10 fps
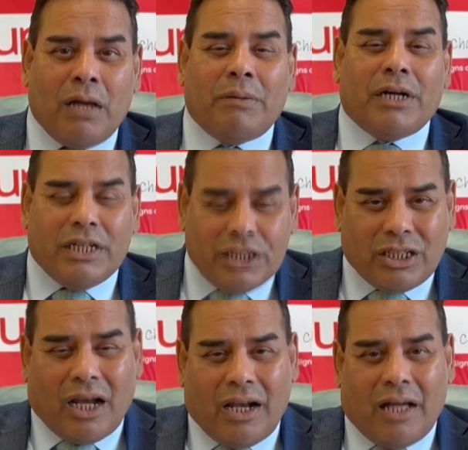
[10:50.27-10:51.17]
But
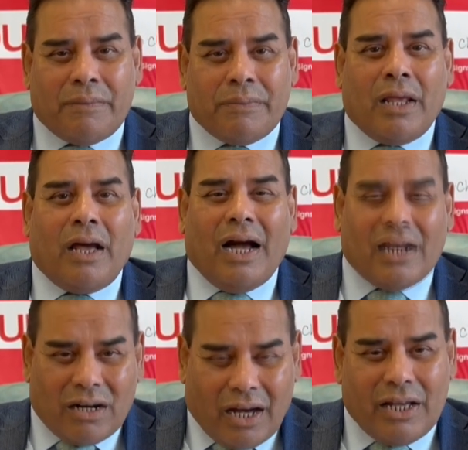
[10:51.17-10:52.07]
inshallah, I
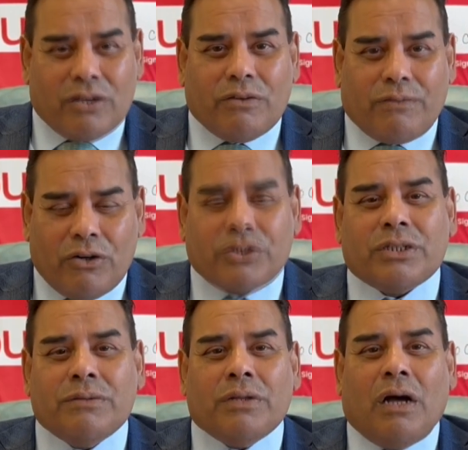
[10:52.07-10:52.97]
rely on the vote
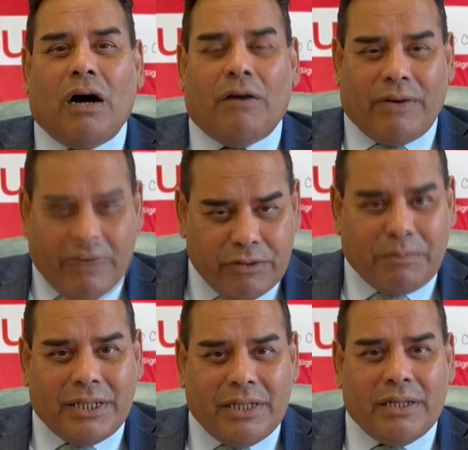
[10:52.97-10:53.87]
of
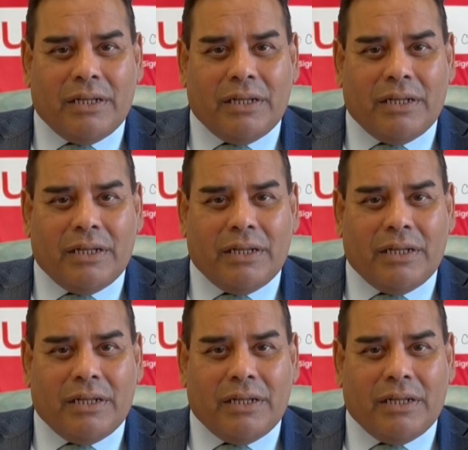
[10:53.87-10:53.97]
everybody,